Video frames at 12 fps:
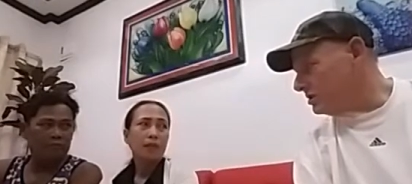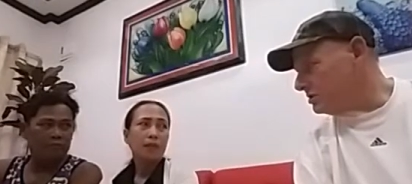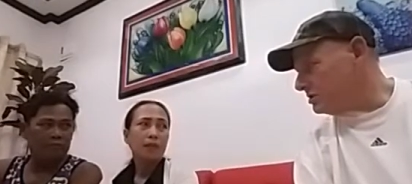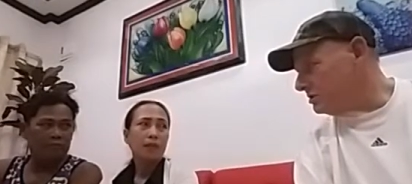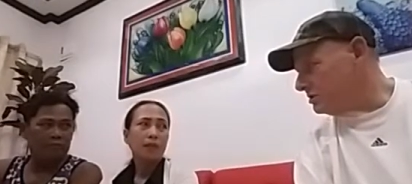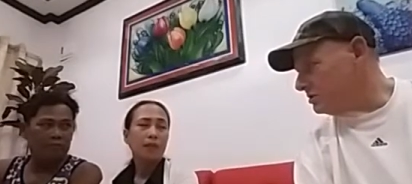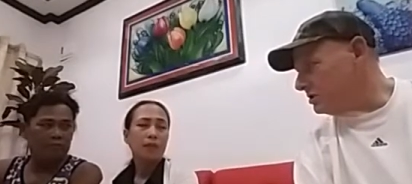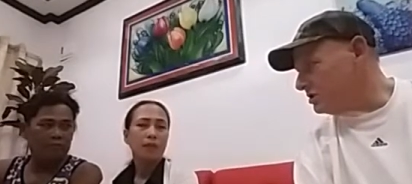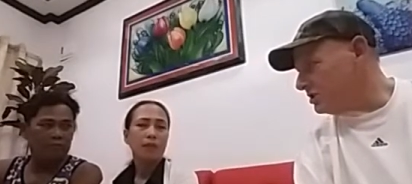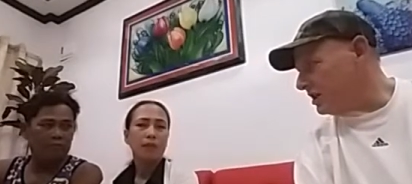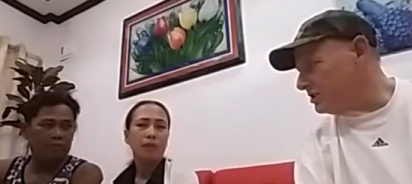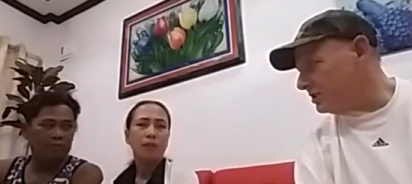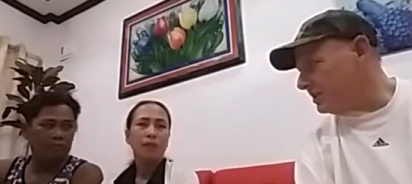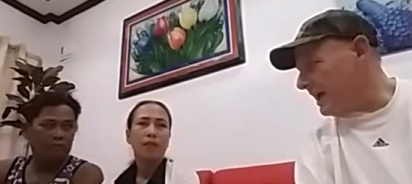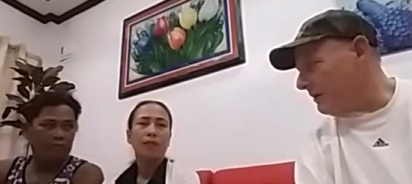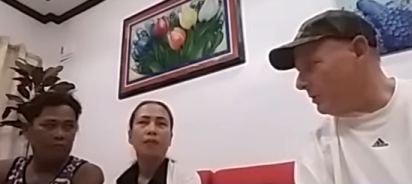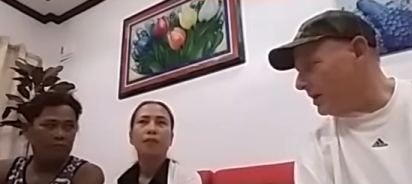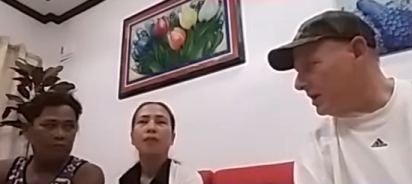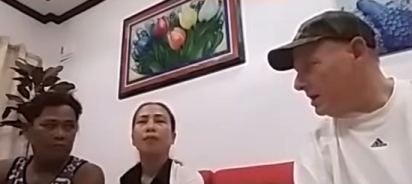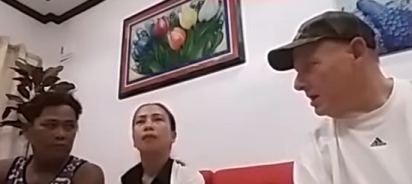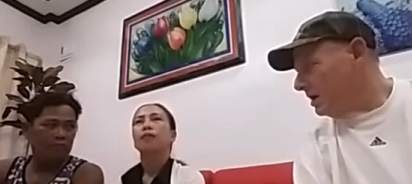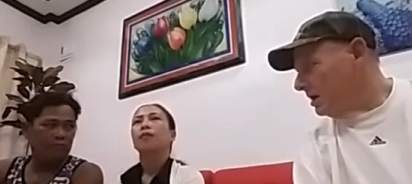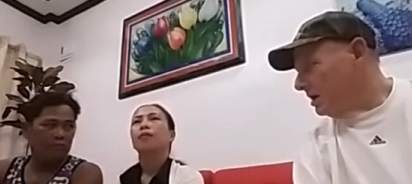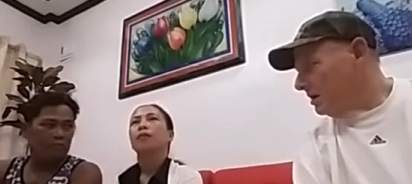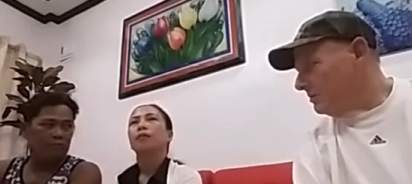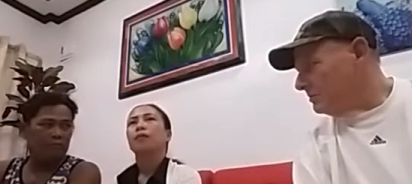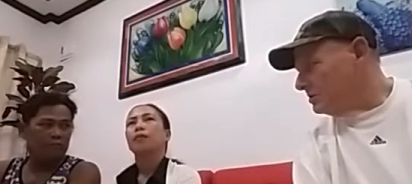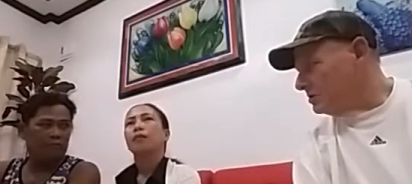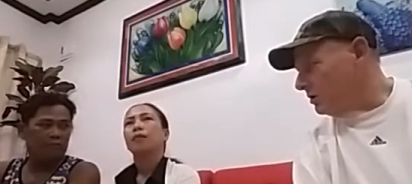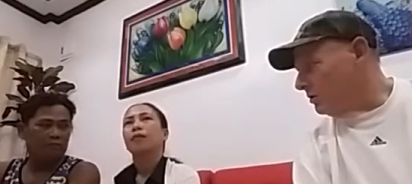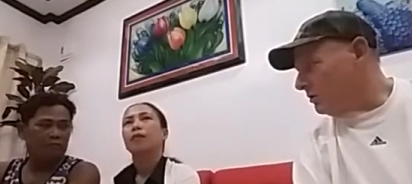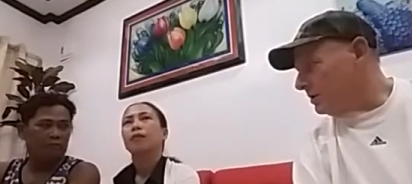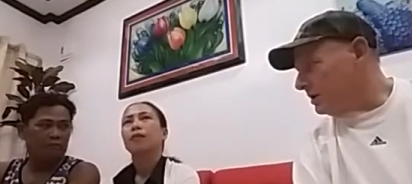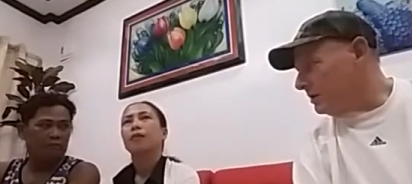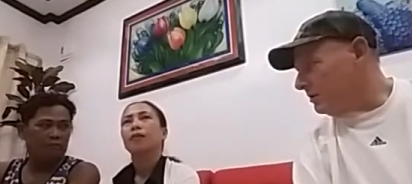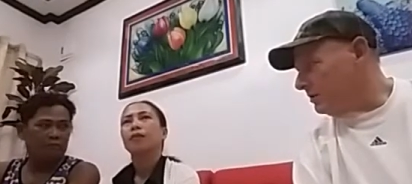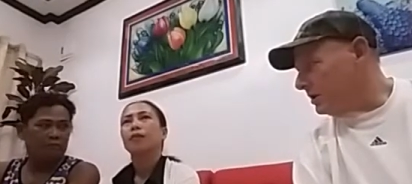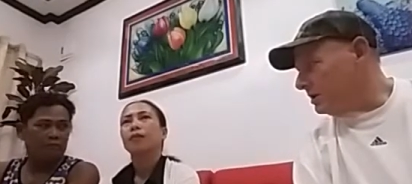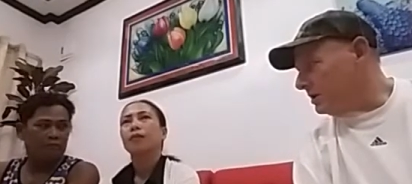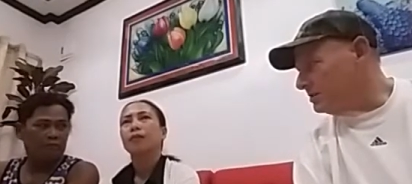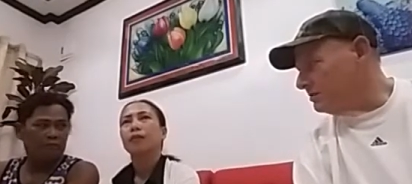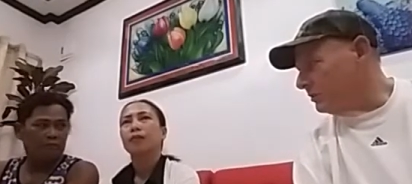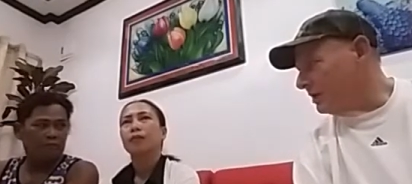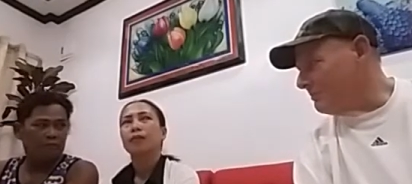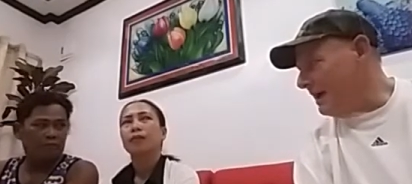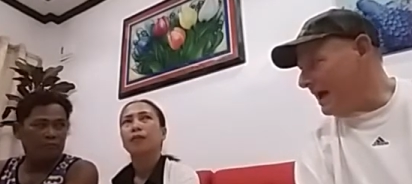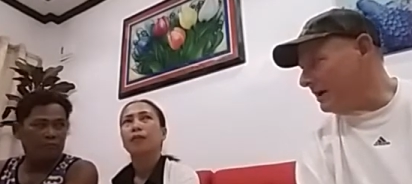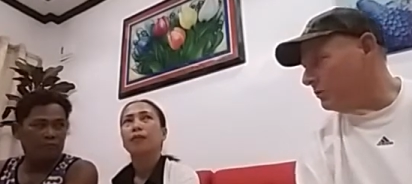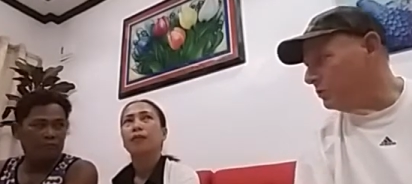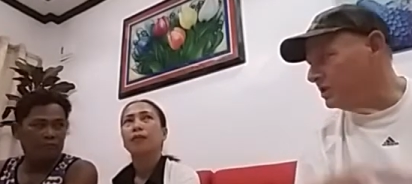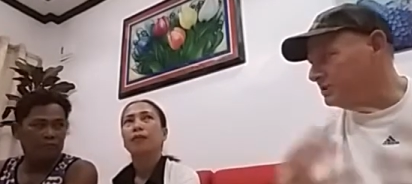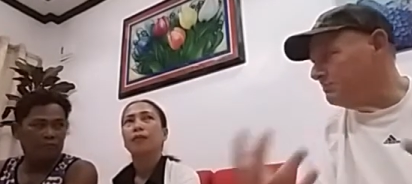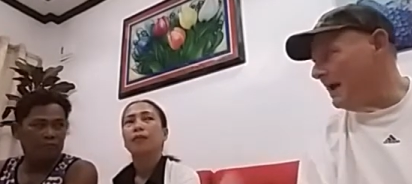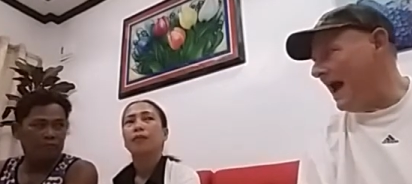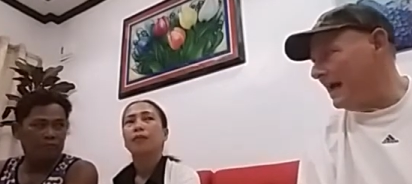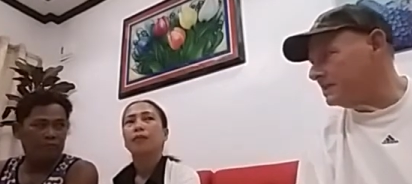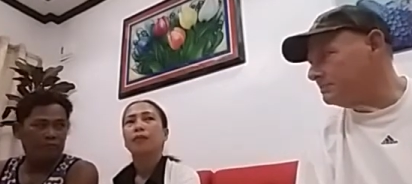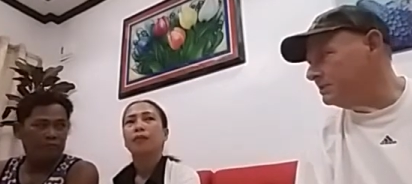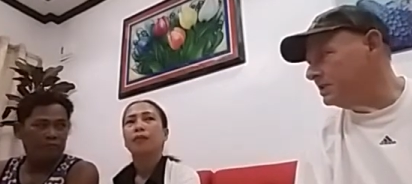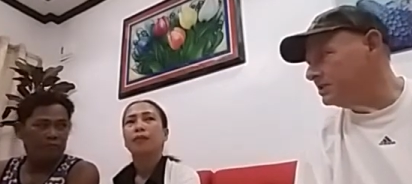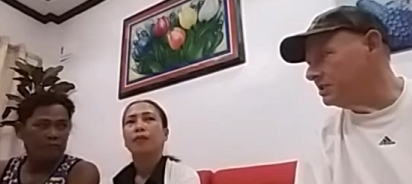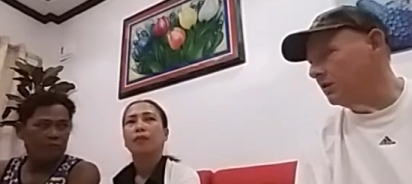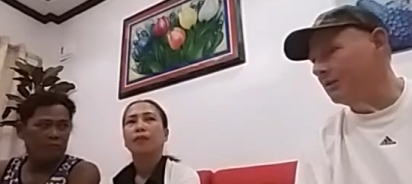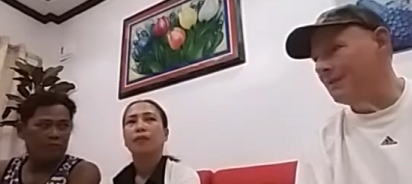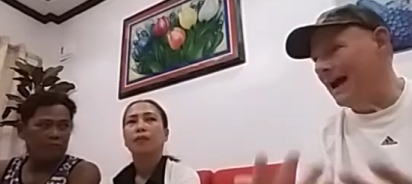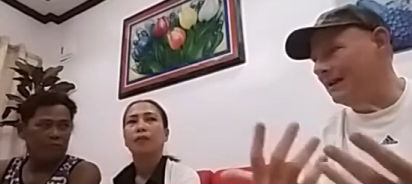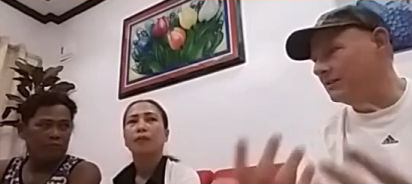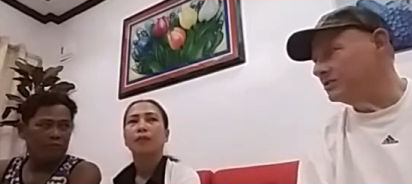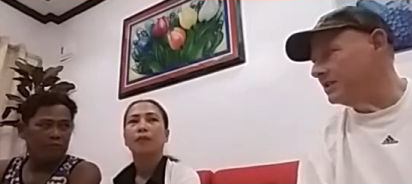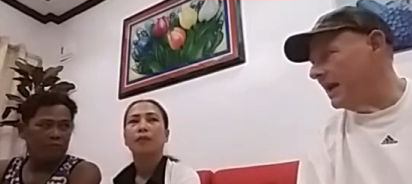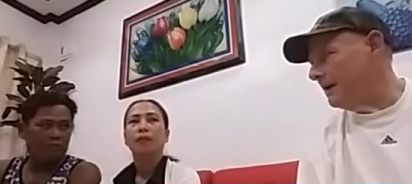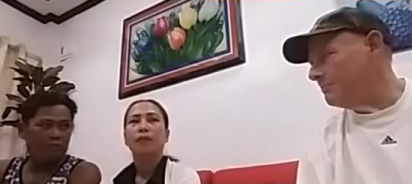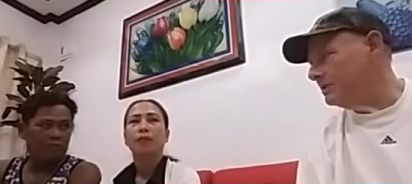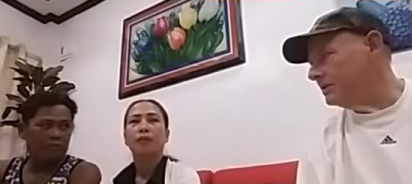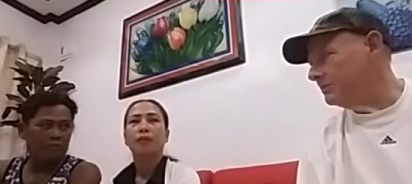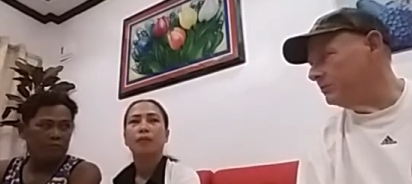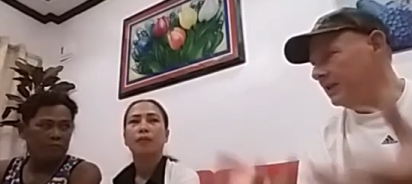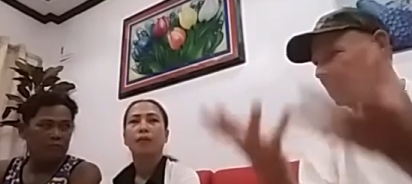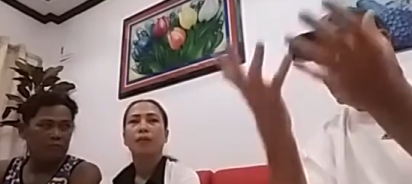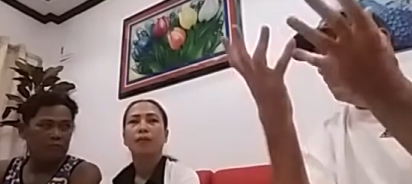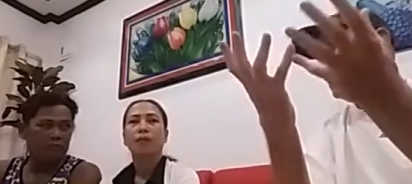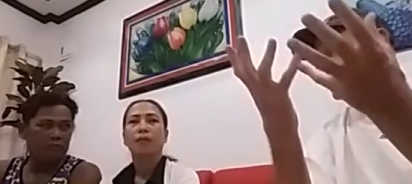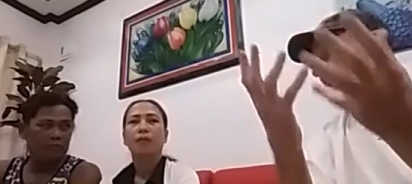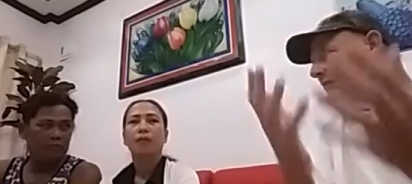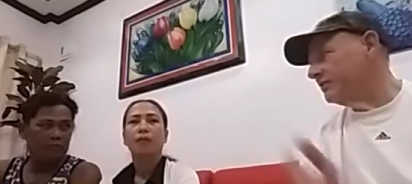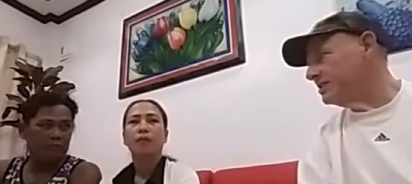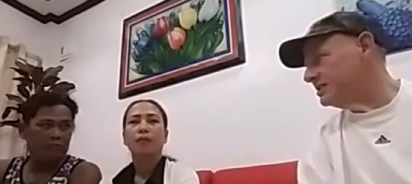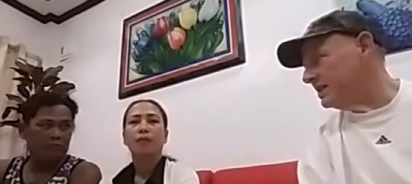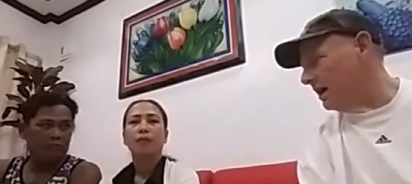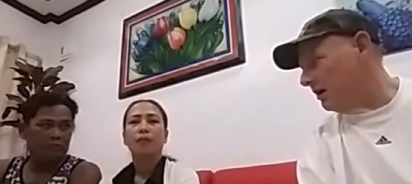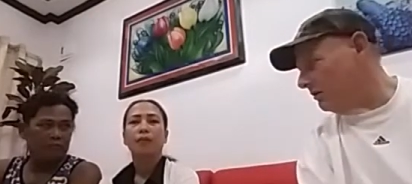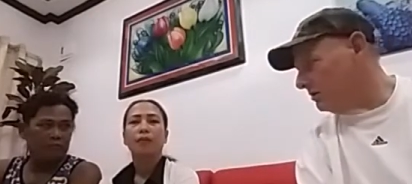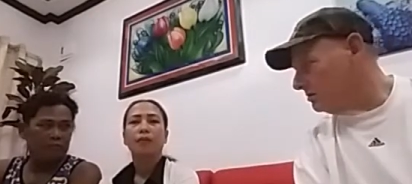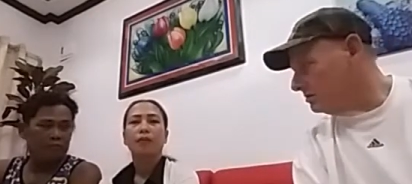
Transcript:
Speaker 1: just discuss it that way. So it, it doesn't really matter which batch because it only matters how big, when they right. get big enough to sell